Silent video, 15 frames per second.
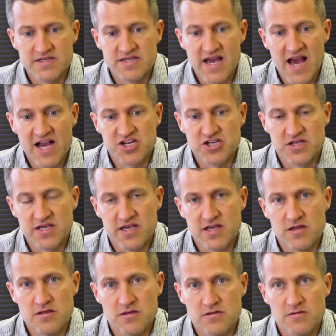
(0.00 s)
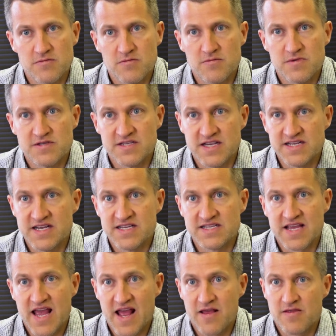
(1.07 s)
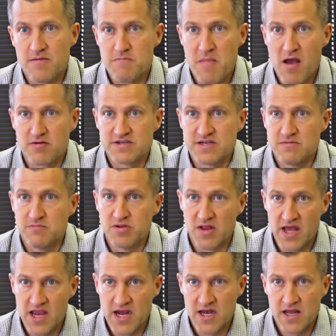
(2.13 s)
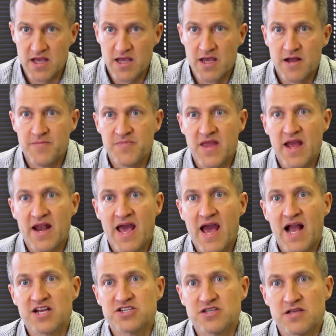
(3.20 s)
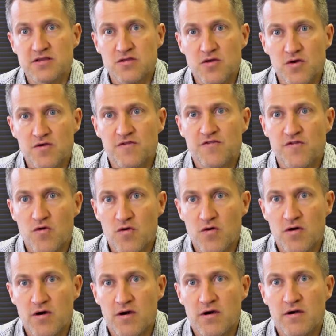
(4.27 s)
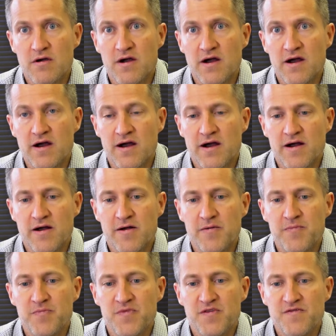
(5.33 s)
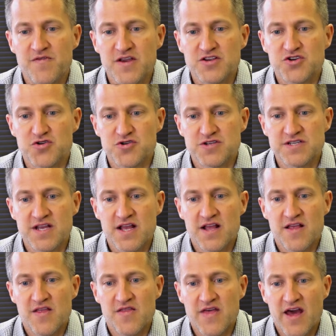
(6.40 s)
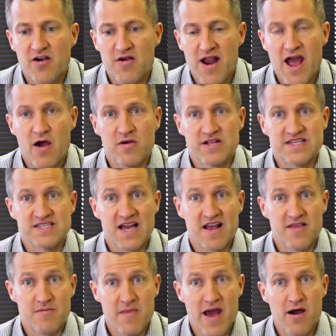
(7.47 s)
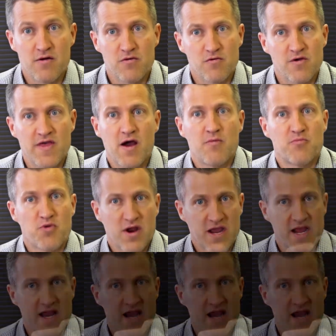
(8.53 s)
actually CT scan the mounted blade and actually look for features that are now inside the mount without breaking